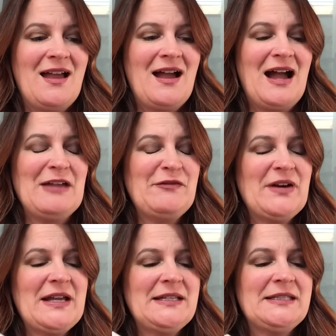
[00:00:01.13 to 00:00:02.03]
Hi
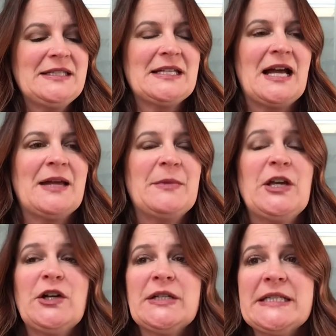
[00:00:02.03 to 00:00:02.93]
friends, I'm
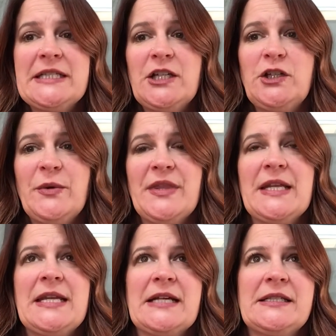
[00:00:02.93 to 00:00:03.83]
here to continue with the
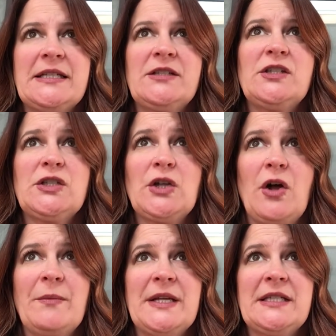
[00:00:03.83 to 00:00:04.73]
next
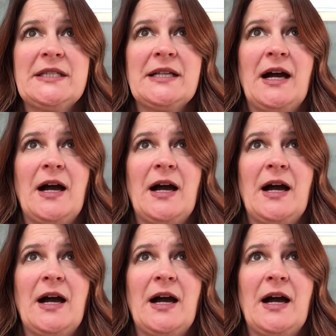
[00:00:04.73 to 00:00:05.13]
installment.